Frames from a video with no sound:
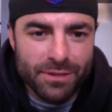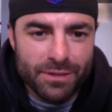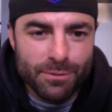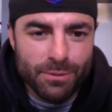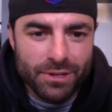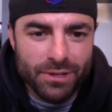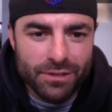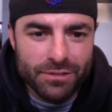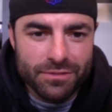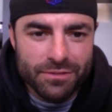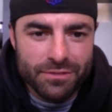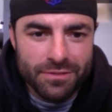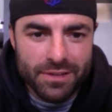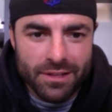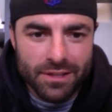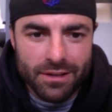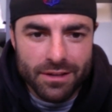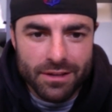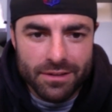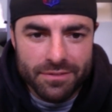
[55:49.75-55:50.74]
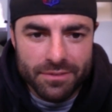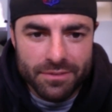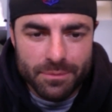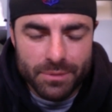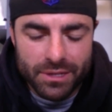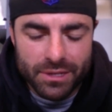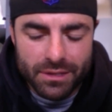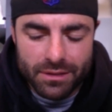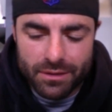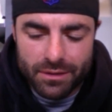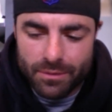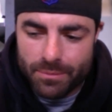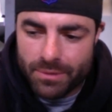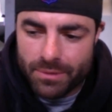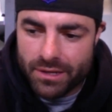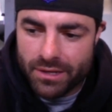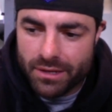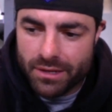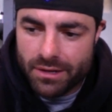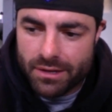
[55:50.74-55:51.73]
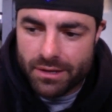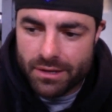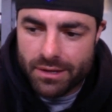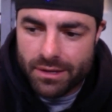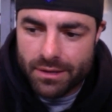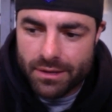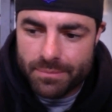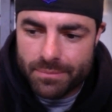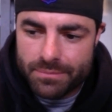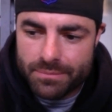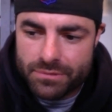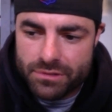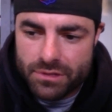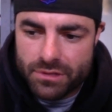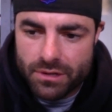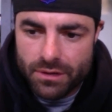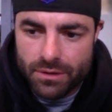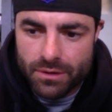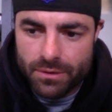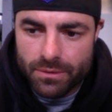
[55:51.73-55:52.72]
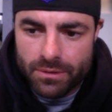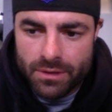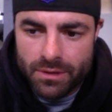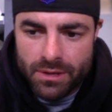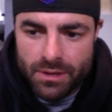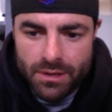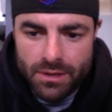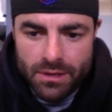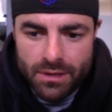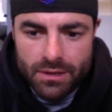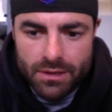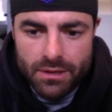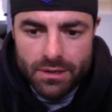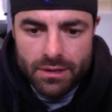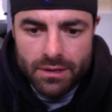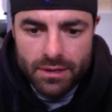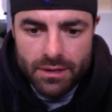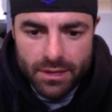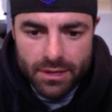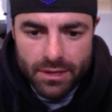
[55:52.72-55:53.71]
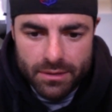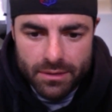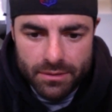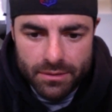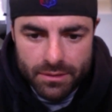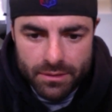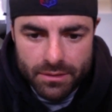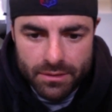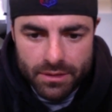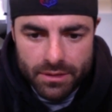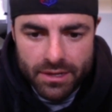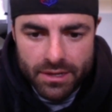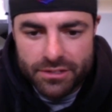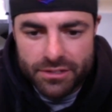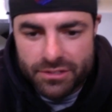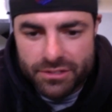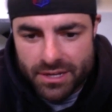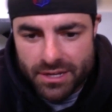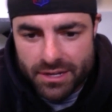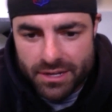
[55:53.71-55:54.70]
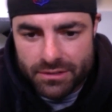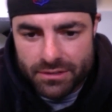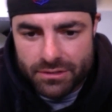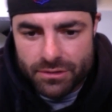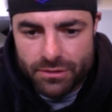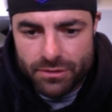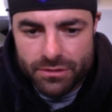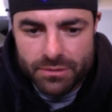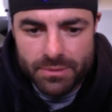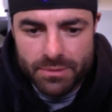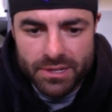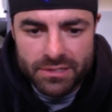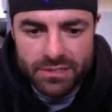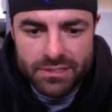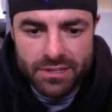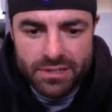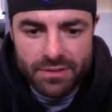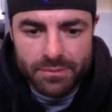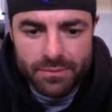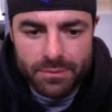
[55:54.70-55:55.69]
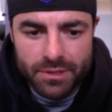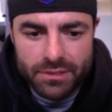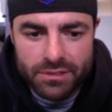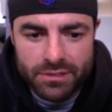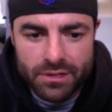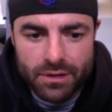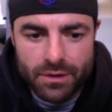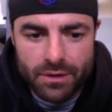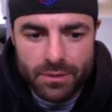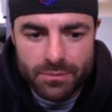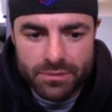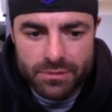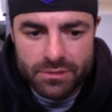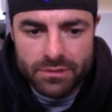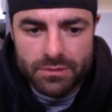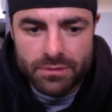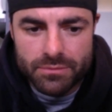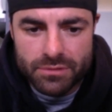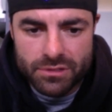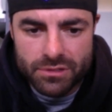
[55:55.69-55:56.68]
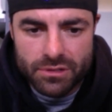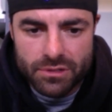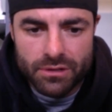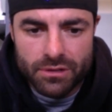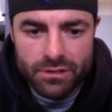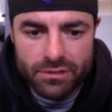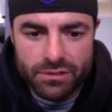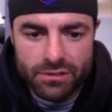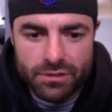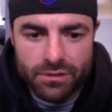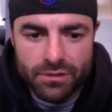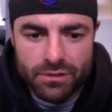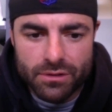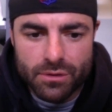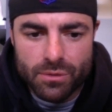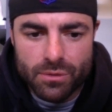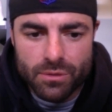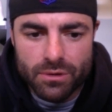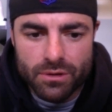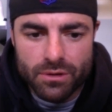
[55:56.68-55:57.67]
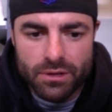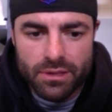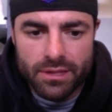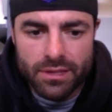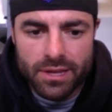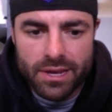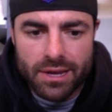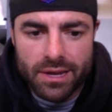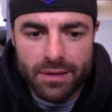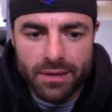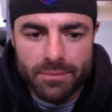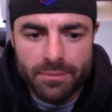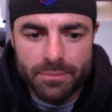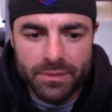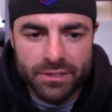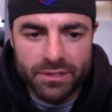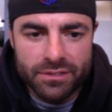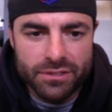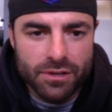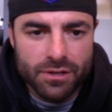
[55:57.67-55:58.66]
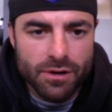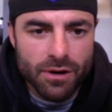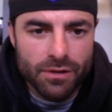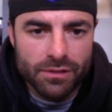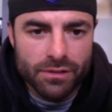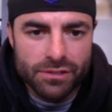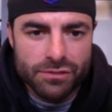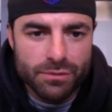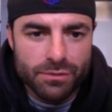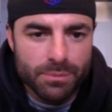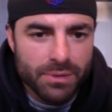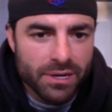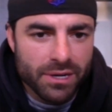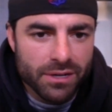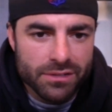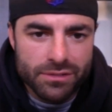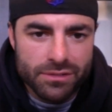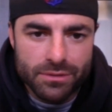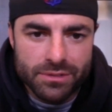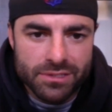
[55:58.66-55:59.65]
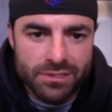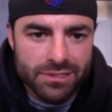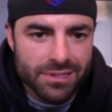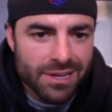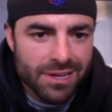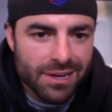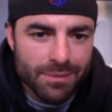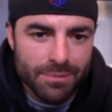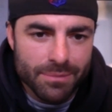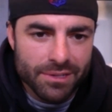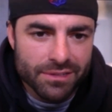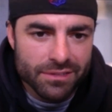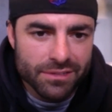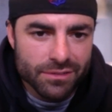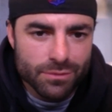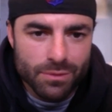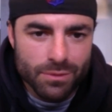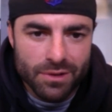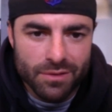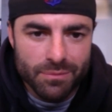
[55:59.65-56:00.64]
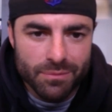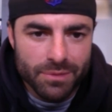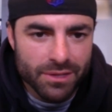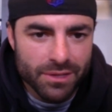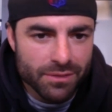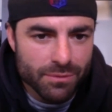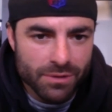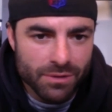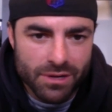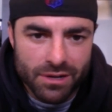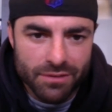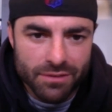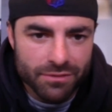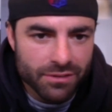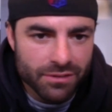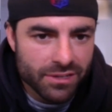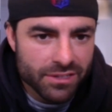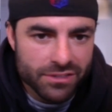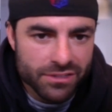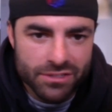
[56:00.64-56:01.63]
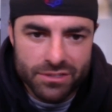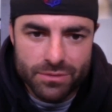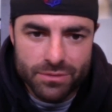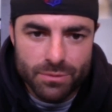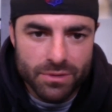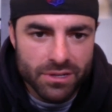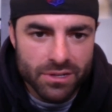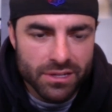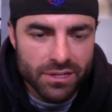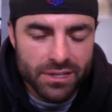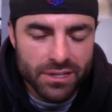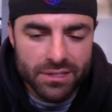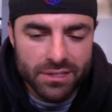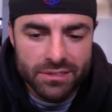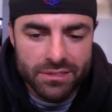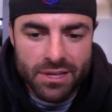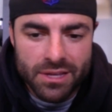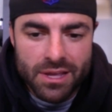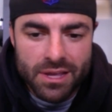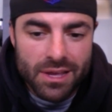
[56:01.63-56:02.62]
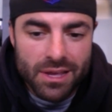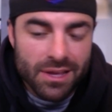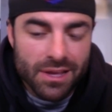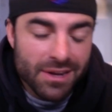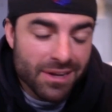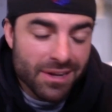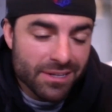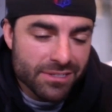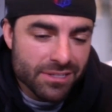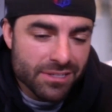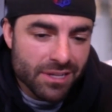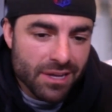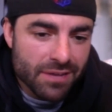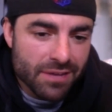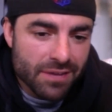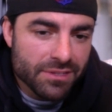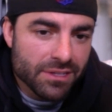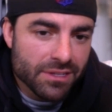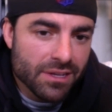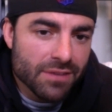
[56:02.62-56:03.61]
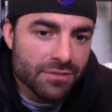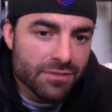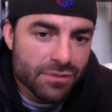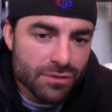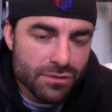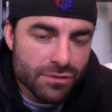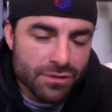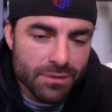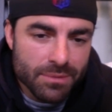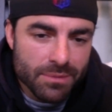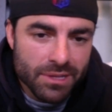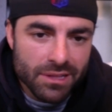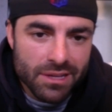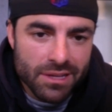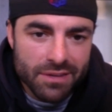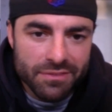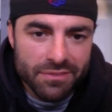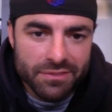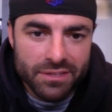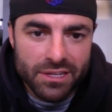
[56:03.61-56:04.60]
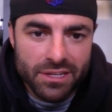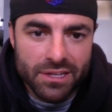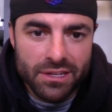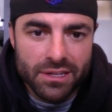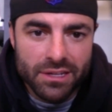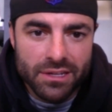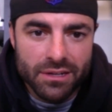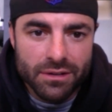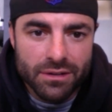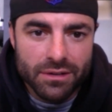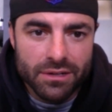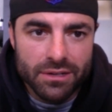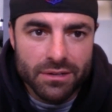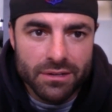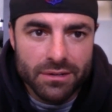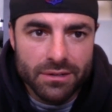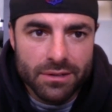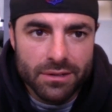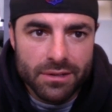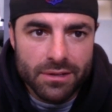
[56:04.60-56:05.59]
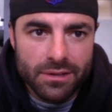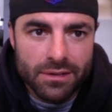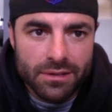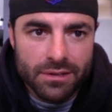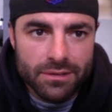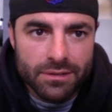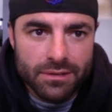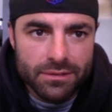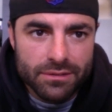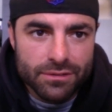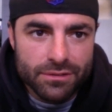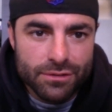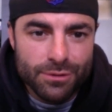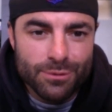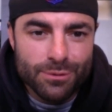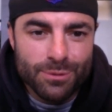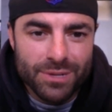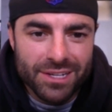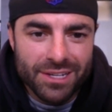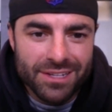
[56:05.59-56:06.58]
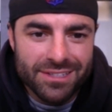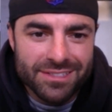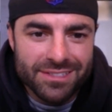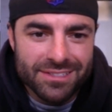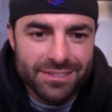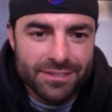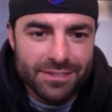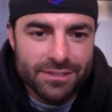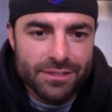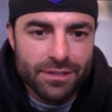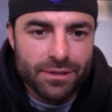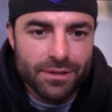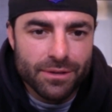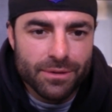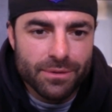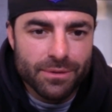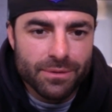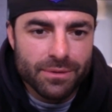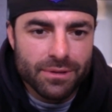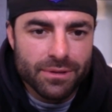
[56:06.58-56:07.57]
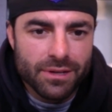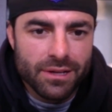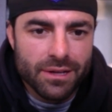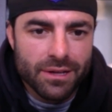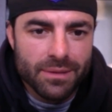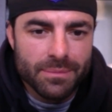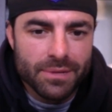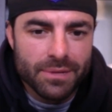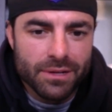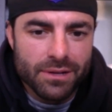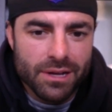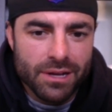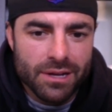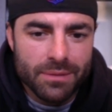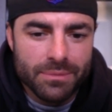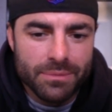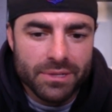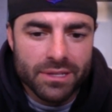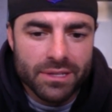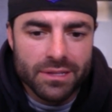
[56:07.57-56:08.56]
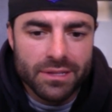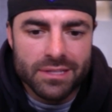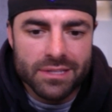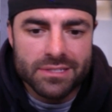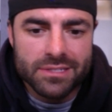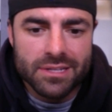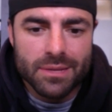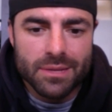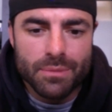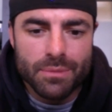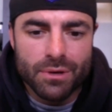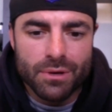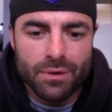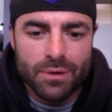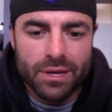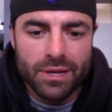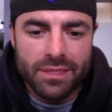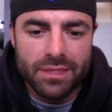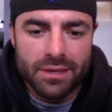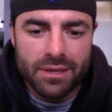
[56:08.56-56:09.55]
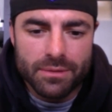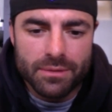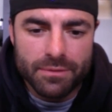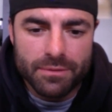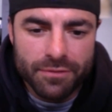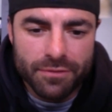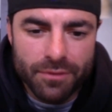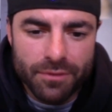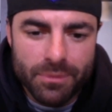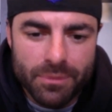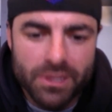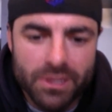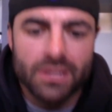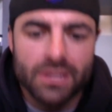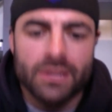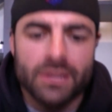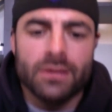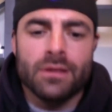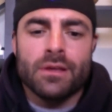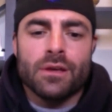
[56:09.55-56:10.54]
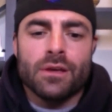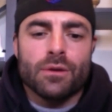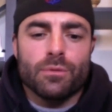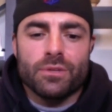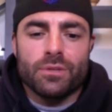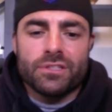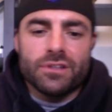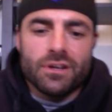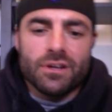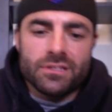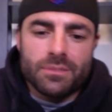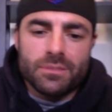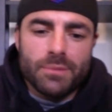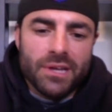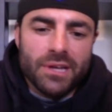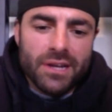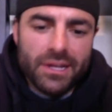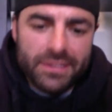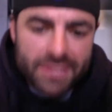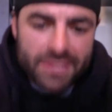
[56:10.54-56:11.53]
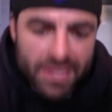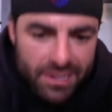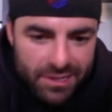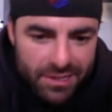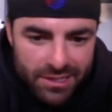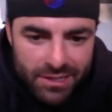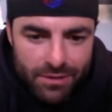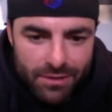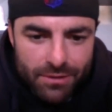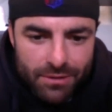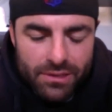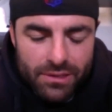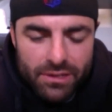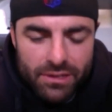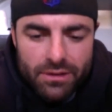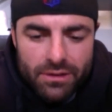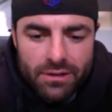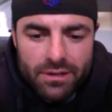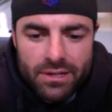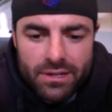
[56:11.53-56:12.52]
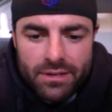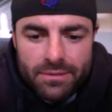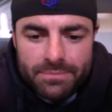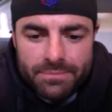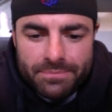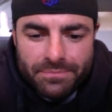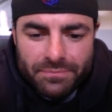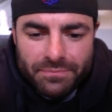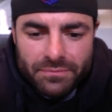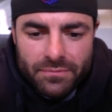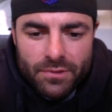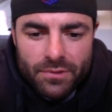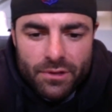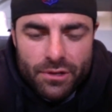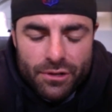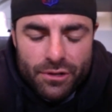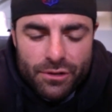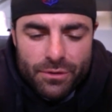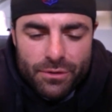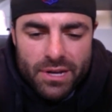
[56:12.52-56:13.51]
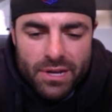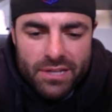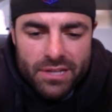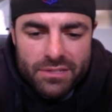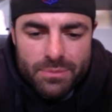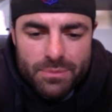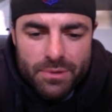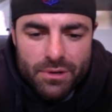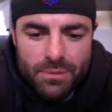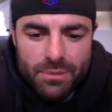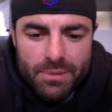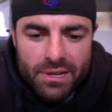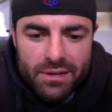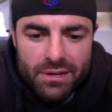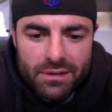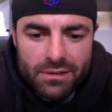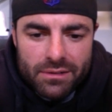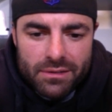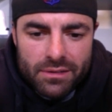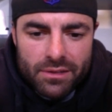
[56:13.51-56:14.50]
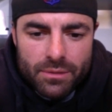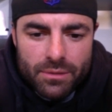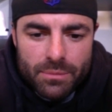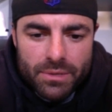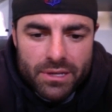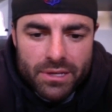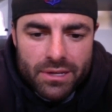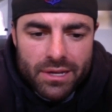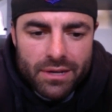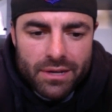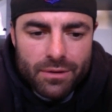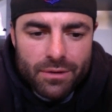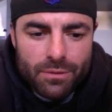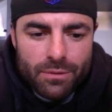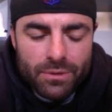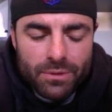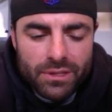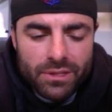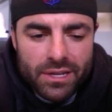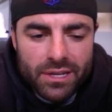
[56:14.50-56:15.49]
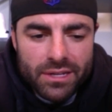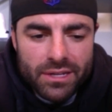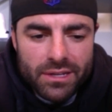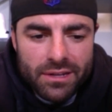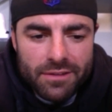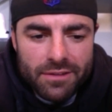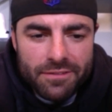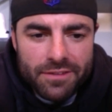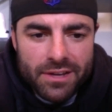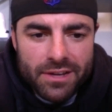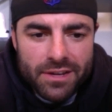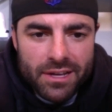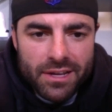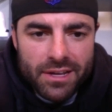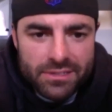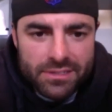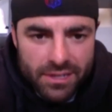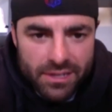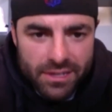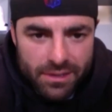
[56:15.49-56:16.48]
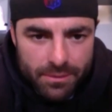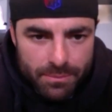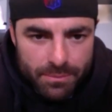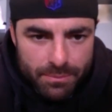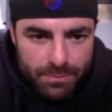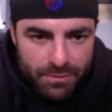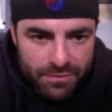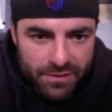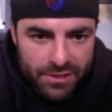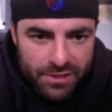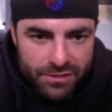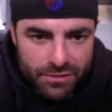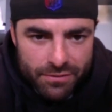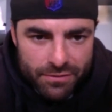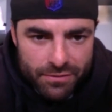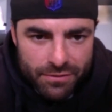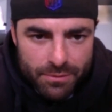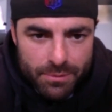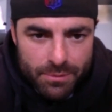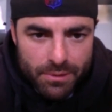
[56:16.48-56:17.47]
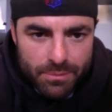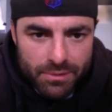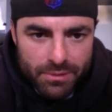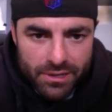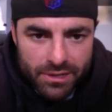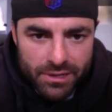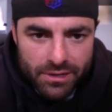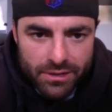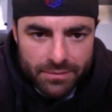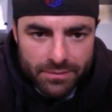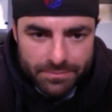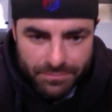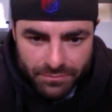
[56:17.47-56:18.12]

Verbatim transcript: The wheels fell off for me a little bit. Um, so I just had a surgery about seven months ago. I'm, I'm starting to turn the corner on that, but it's a cartilage repair, so it's nine month to twelve month recovery. It's just what it is. And I actually have have surgery on my left knee here in two weeks. So um, I'll kind of be in that same boat. I think for me, we talked about identity earlier and you know, you and I spoke about it a little bit. I don't really identify as like a professional football player.